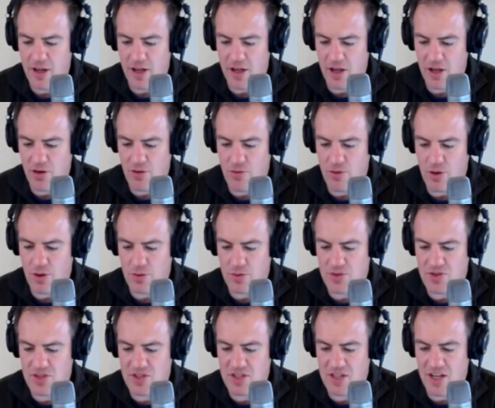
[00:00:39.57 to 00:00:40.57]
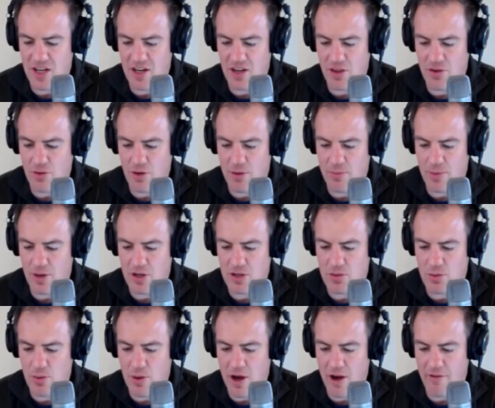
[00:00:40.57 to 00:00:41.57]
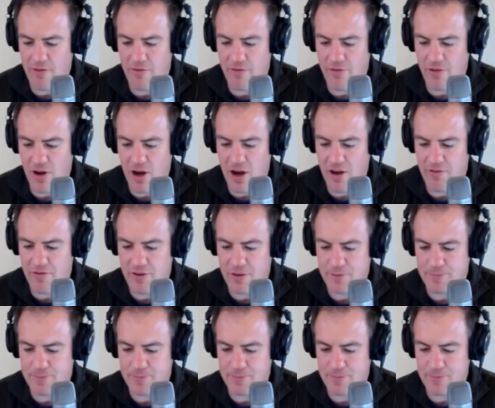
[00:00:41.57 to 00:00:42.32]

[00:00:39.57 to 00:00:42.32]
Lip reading: Inner rolls, 10 and 3 by 12 and 5.